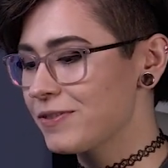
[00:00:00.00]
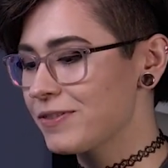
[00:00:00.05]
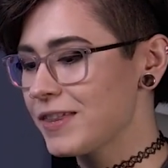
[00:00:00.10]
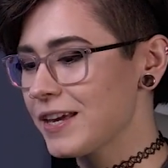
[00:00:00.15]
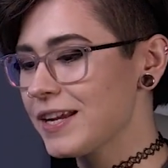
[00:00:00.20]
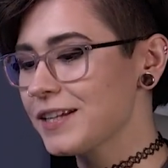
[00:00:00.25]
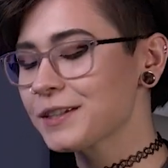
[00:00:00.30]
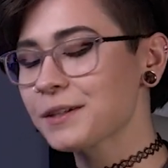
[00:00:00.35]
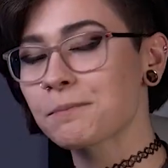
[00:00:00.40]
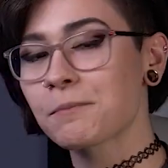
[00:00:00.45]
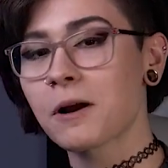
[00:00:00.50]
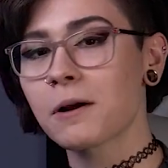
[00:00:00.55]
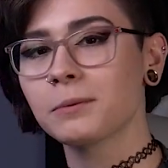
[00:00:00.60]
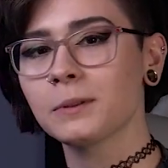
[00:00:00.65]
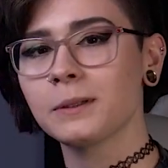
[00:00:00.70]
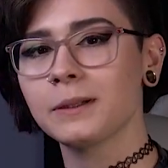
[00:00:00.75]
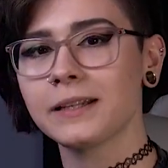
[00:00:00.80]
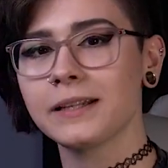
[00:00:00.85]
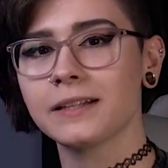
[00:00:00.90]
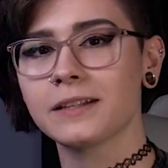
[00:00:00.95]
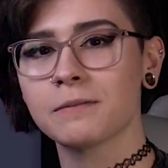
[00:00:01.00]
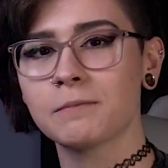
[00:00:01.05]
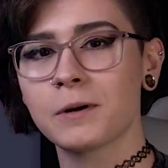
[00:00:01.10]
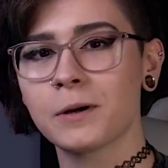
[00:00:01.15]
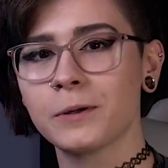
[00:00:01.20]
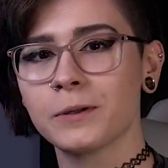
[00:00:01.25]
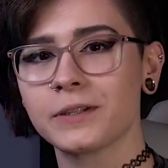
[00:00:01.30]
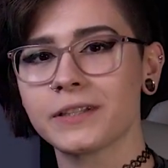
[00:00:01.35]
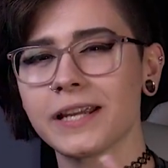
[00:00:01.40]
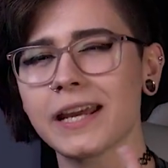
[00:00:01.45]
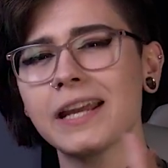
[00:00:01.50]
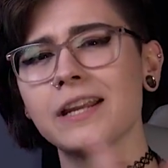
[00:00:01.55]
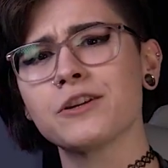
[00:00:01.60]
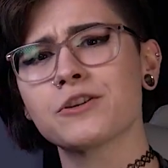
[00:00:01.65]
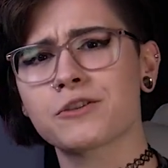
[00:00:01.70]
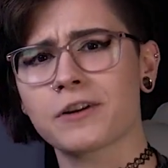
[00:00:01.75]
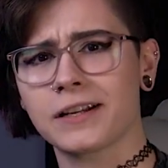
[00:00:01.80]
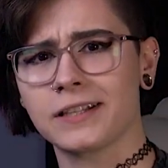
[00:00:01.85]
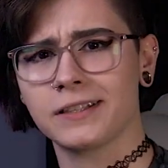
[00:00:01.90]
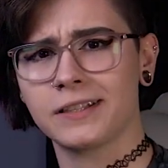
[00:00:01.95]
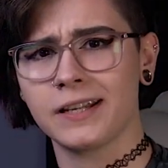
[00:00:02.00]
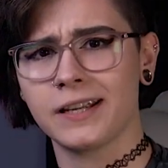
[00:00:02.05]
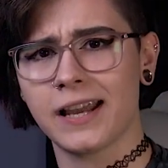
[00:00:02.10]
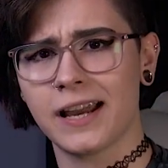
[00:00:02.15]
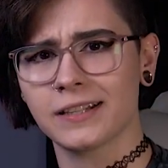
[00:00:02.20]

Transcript: These are probably the most interesting